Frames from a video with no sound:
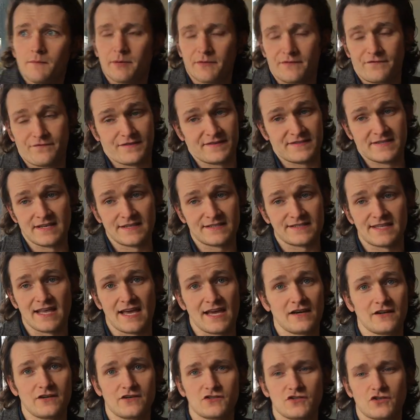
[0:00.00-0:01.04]
But since
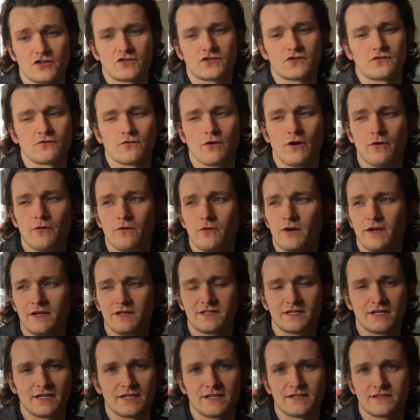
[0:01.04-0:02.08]
then, it's just grown
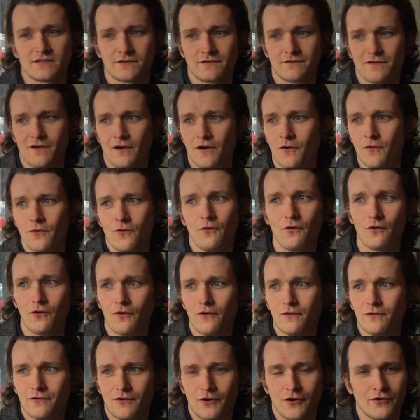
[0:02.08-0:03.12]
into this
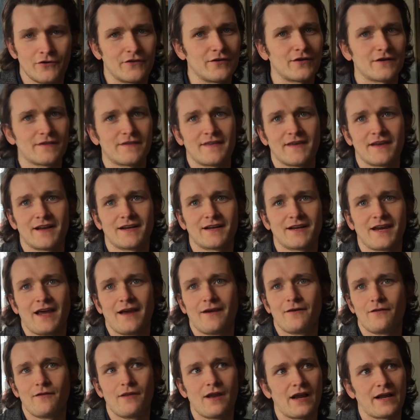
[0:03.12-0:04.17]
whole other thing now.